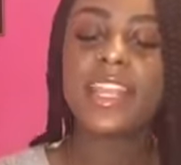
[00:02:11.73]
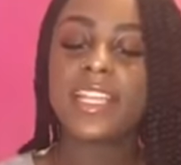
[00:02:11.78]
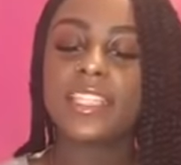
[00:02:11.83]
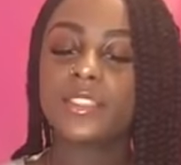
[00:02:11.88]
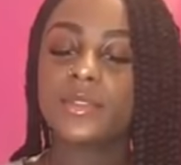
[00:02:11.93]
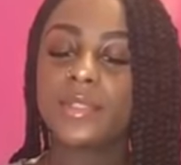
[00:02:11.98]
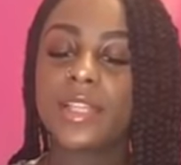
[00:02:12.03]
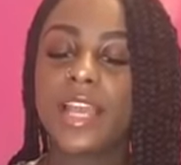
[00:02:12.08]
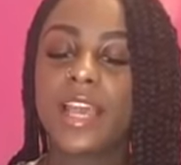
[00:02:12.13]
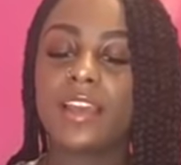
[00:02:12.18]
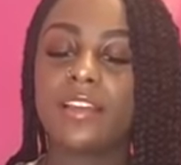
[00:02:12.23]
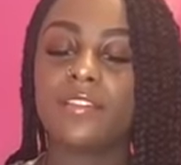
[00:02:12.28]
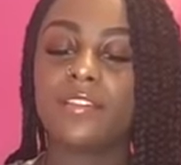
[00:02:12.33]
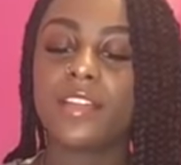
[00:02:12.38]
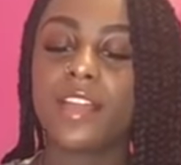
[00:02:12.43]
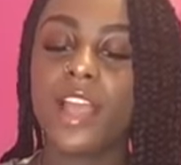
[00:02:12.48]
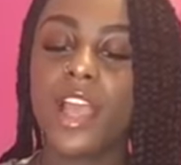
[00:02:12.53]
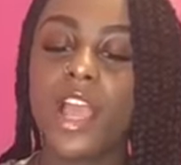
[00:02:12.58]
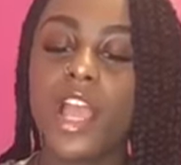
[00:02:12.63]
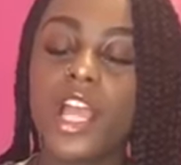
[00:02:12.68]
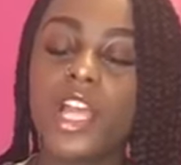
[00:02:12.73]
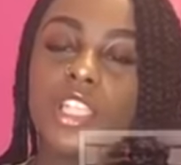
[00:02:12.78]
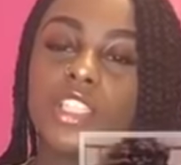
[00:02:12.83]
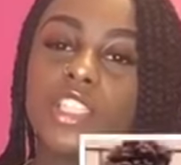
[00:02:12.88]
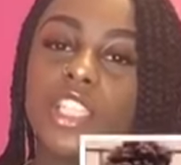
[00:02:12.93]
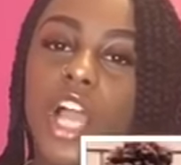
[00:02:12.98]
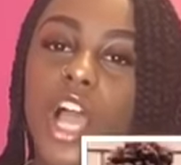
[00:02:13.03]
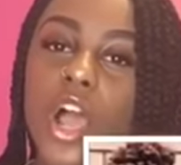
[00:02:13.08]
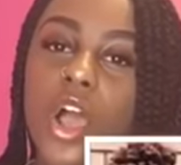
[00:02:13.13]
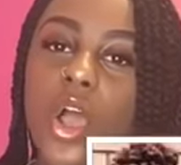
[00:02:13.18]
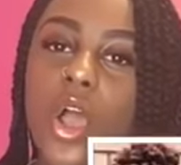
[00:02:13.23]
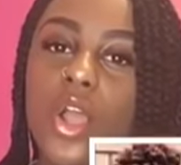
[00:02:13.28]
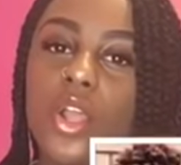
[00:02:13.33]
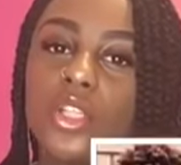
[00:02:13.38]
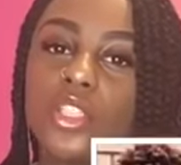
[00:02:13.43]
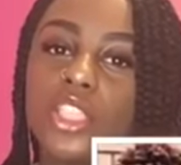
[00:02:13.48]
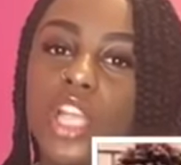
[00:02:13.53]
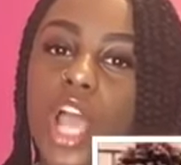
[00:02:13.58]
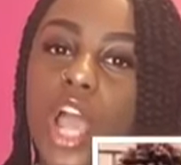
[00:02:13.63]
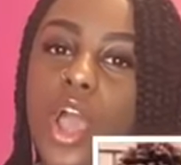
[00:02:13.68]
next we have
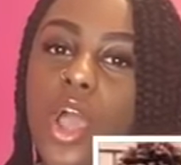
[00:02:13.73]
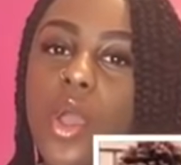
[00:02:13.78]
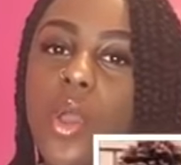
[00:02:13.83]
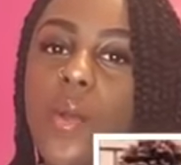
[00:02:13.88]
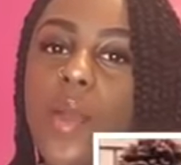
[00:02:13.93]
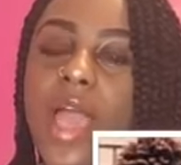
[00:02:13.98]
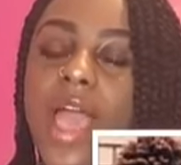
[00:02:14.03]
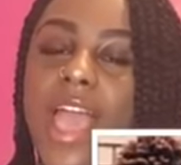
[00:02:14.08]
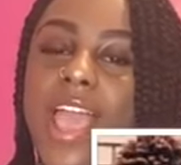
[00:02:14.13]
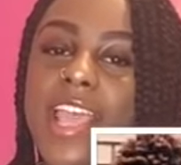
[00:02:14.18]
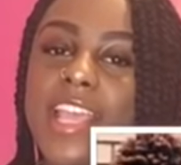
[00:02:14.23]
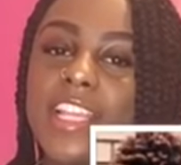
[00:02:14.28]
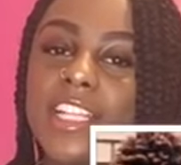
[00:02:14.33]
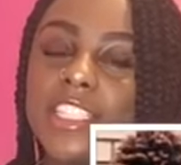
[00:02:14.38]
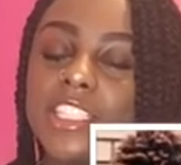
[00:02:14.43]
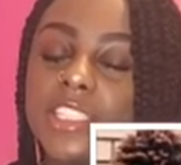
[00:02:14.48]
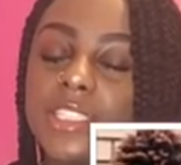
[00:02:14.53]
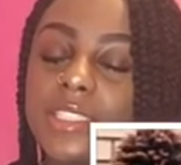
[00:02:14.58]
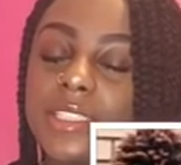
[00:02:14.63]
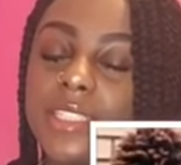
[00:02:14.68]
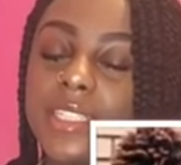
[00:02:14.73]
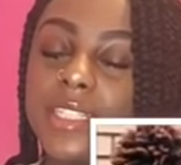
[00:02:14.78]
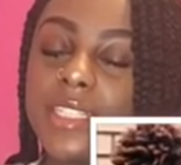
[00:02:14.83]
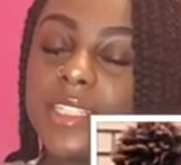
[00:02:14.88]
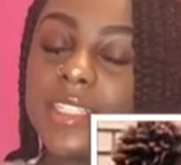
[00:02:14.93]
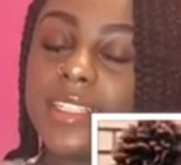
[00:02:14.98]
Jojo HD